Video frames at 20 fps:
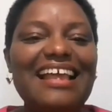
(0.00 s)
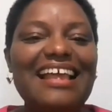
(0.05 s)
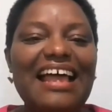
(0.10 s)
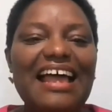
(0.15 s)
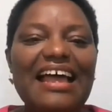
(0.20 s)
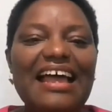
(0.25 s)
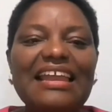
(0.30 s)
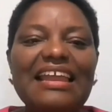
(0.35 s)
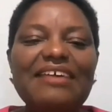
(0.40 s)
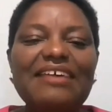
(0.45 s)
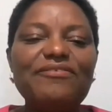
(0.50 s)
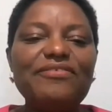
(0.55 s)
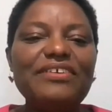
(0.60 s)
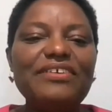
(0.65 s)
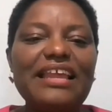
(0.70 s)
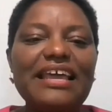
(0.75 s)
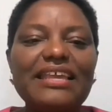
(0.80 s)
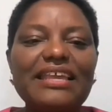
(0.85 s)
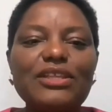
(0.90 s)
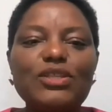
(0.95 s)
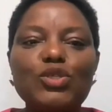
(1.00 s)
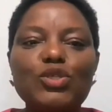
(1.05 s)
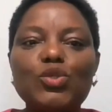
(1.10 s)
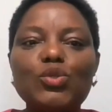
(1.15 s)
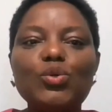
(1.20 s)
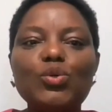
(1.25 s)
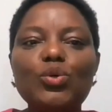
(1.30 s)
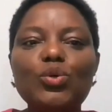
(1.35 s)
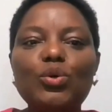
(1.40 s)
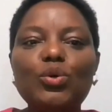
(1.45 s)
And I feel like it's
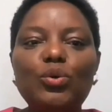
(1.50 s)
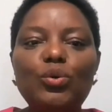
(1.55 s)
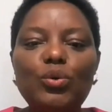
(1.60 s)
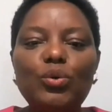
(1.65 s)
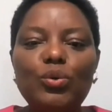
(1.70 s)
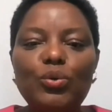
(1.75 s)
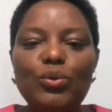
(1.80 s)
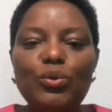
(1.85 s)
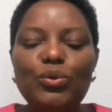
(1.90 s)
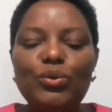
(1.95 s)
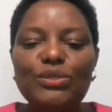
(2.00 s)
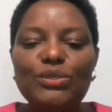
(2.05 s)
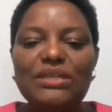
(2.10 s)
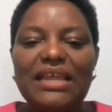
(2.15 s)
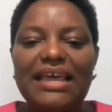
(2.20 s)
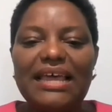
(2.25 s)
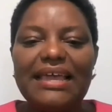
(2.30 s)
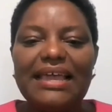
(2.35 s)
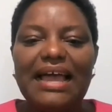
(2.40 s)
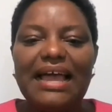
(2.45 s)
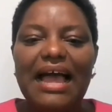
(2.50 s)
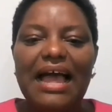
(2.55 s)
so rude, like,